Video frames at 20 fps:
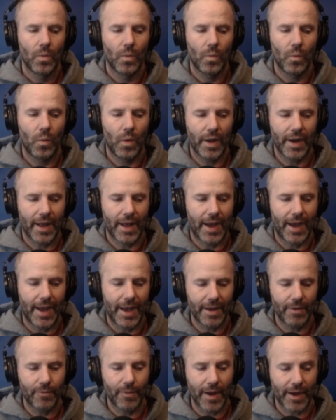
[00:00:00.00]
What
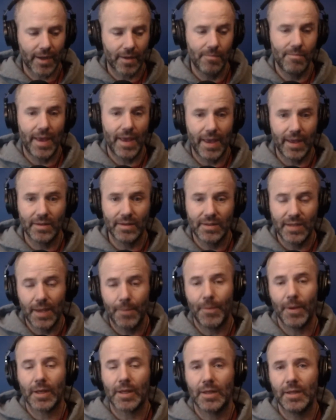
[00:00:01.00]
I recommend
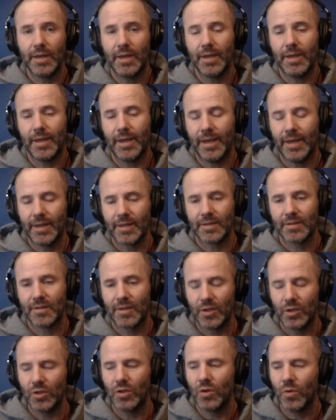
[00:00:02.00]
typically is
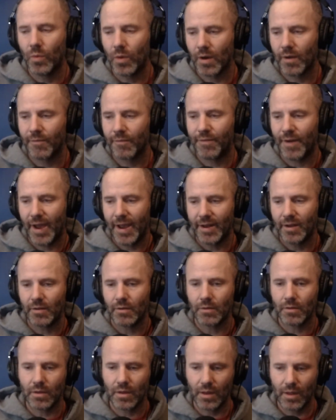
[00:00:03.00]
the newer
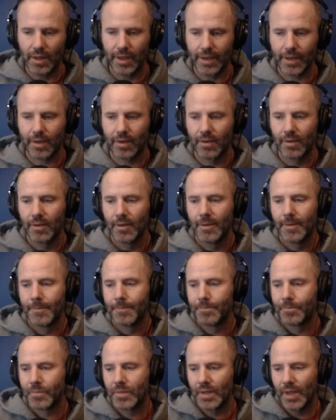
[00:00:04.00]
vinyl click
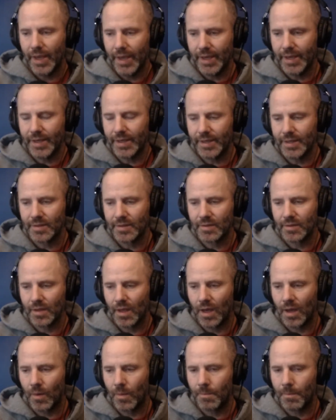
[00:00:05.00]
is
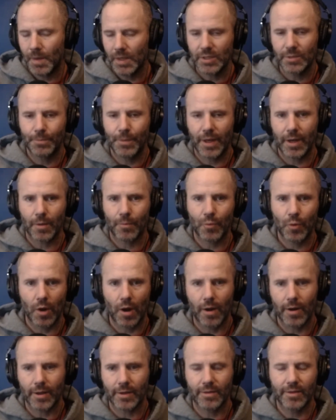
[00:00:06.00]
a much better
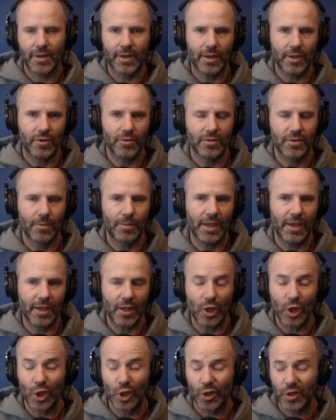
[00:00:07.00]
product than it used to be.
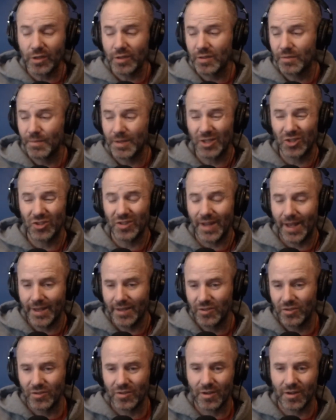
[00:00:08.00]
It looks much
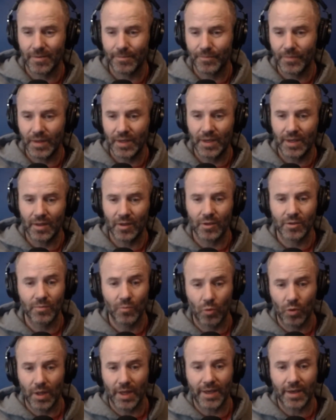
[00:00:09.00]
nicer. It looks
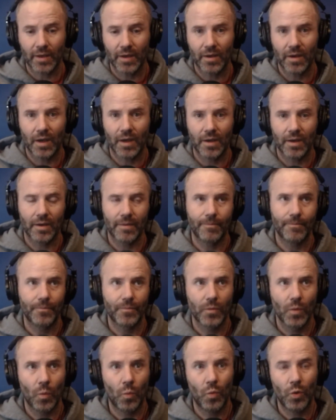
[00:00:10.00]
more like a
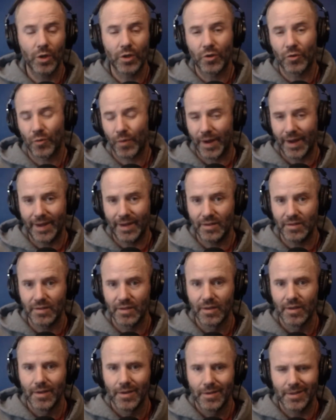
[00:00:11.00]
wood grained.
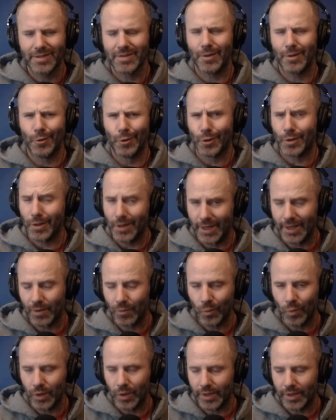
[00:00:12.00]
It doesn't look like
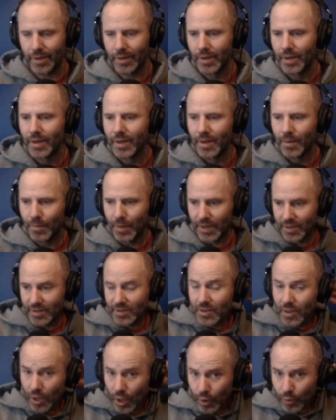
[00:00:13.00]
wood, but it's
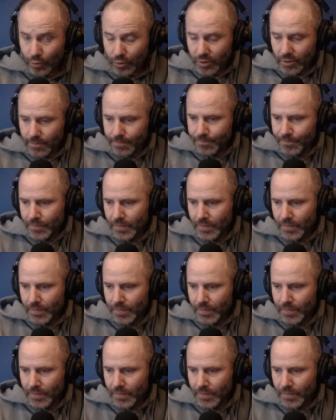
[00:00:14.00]
close.